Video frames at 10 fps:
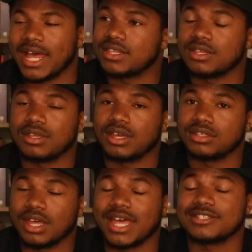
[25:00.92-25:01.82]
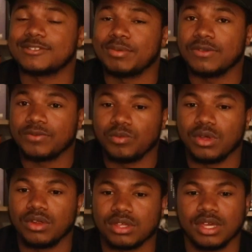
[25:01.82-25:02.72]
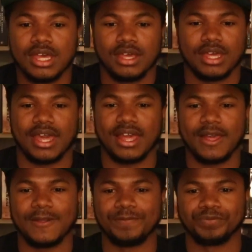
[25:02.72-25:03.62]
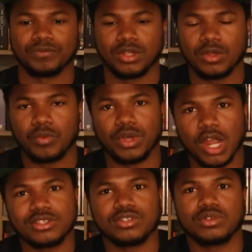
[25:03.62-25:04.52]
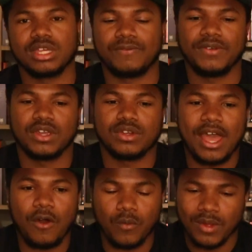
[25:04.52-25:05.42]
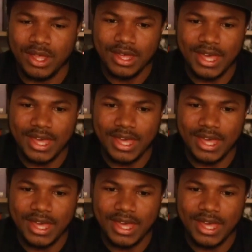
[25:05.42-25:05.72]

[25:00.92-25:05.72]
I got suspended from work, and everything's gonna get figured out.